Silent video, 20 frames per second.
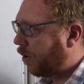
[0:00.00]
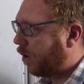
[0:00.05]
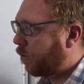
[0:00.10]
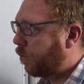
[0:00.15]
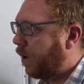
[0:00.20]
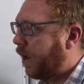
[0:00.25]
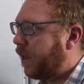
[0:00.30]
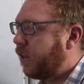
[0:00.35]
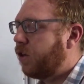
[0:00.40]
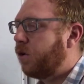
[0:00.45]

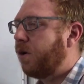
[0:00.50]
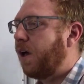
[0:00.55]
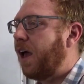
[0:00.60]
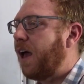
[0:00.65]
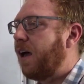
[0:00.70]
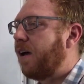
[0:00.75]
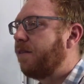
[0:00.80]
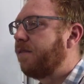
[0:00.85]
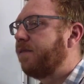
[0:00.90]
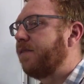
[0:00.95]
shock where you
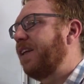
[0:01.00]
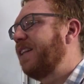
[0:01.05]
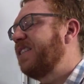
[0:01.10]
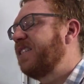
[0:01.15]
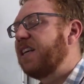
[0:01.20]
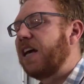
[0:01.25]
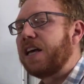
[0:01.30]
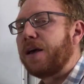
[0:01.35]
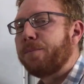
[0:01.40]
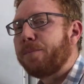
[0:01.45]
have,
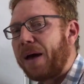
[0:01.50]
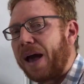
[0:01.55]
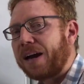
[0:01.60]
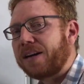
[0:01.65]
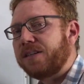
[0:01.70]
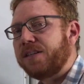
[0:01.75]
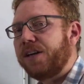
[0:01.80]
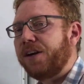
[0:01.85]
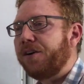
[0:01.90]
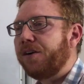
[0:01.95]
let's say, a
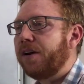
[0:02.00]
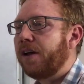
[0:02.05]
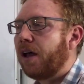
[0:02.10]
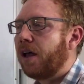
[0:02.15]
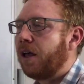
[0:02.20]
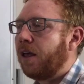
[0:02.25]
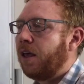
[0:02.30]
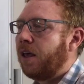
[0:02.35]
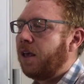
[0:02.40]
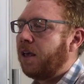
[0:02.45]

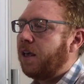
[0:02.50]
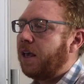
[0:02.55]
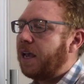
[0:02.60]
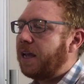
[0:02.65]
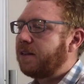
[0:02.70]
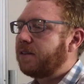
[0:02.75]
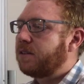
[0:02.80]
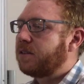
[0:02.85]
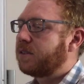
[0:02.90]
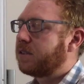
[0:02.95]
bacteria,
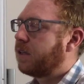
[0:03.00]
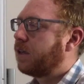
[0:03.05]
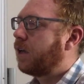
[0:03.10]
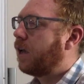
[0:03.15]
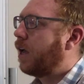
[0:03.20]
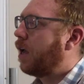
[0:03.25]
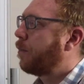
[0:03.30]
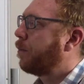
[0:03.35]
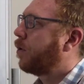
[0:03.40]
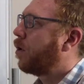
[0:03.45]
it's
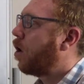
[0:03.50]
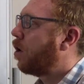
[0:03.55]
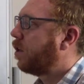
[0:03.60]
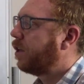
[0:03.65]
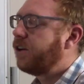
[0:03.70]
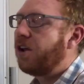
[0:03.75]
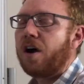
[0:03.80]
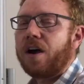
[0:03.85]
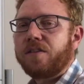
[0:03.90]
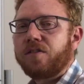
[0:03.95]
um,
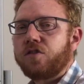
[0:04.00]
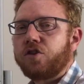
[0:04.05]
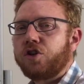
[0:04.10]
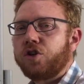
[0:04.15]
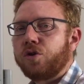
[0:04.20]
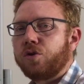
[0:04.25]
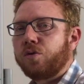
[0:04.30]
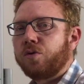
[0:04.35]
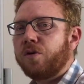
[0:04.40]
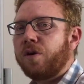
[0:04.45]
colonized
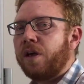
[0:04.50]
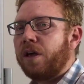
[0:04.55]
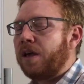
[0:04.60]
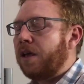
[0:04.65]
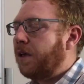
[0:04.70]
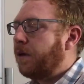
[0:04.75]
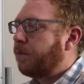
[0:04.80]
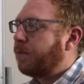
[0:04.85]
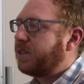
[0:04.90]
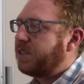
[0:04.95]
you,
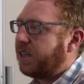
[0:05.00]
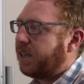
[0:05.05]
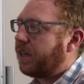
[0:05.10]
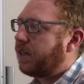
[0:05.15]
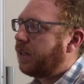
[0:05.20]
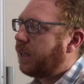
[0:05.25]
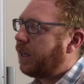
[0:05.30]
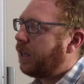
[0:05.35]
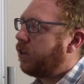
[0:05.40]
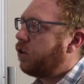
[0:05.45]

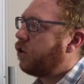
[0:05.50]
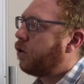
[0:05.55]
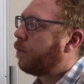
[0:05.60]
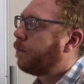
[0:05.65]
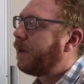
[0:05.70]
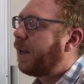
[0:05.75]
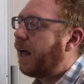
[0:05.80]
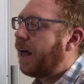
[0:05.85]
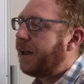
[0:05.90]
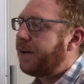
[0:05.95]
particularly in your
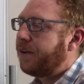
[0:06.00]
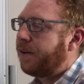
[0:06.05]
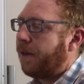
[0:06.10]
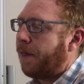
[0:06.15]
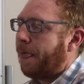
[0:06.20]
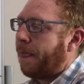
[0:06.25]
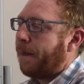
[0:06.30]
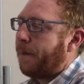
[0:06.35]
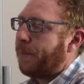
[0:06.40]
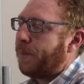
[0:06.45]
blood,
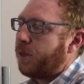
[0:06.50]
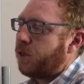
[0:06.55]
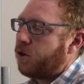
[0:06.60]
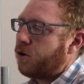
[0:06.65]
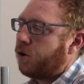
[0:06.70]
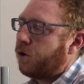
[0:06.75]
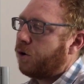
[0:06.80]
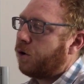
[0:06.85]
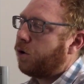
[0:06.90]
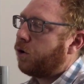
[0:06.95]

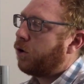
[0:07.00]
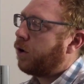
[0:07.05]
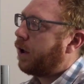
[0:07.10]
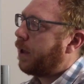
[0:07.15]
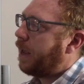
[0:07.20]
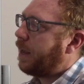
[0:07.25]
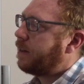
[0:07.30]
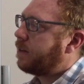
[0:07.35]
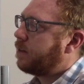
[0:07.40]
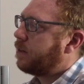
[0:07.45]

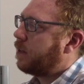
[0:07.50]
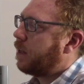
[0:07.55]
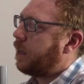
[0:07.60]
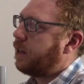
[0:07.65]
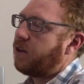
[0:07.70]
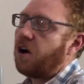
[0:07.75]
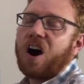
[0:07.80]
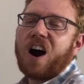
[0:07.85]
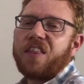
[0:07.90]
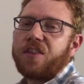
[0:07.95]
your, it,
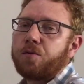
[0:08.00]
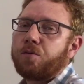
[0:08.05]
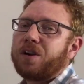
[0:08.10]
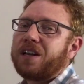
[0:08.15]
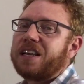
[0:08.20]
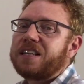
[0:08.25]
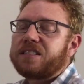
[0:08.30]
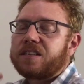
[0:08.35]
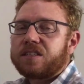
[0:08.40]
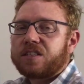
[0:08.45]
it either
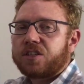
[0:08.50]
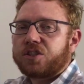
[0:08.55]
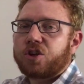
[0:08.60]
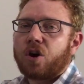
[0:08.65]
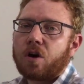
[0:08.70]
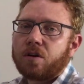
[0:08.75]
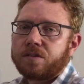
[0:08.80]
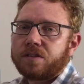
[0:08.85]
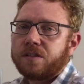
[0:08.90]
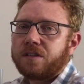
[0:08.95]
releases a
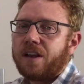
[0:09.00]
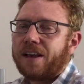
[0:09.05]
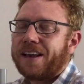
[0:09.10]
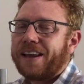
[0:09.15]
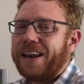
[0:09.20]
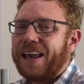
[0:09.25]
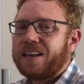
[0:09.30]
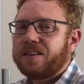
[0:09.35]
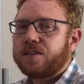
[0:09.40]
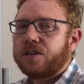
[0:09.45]
toxin
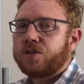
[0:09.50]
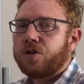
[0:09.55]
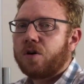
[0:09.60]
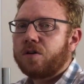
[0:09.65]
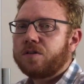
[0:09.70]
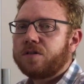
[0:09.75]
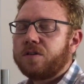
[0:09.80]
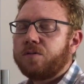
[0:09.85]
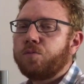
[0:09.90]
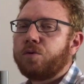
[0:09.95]
like an
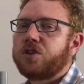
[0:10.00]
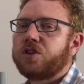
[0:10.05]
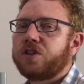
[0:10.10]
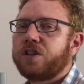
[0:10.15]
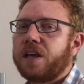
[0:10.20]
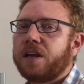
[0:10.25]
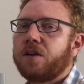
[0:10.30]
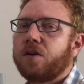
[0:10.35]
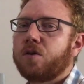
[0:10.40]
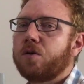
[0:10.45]
exotoxin,
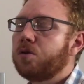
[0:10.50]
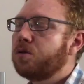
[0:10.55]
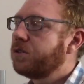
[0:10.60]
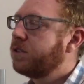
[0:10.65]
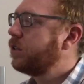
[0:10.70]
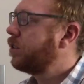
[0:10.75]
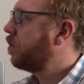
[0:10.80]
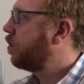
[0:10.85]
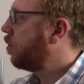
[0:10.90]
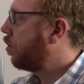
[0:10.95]
which then
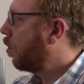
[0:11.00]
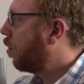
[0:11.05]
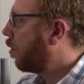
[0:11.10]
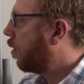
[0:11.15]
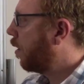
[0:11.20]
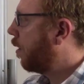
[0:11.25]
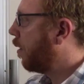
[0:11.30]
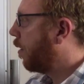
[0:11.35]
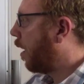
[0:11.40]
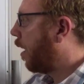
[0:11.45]
causes
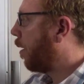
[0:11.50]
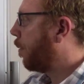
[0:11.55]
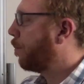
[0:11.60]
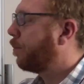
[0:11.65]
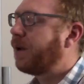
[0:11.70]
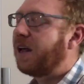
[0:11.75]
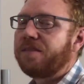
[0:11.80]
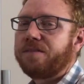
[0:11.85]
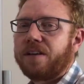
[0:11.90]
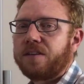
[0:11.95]
your
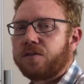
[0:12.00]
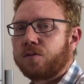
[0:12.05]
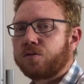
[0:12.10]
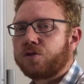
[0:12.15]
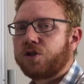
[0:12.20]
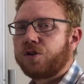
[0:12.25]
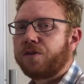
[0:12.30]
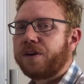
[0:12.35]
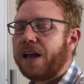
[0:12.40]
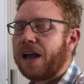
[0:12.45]
um, blood
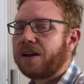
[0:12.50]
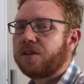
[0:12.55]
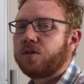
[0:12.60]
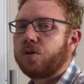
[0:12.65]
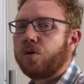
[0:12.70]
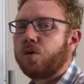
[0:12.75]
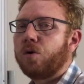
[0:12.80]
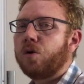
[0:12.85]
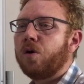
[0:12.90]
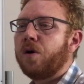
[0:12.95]
vessels to
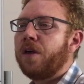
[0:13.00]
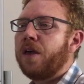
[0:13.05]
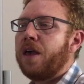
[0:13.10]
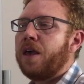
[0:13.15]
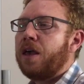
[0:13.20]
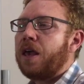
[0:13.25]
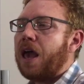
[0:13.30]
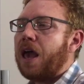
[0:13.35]
react, or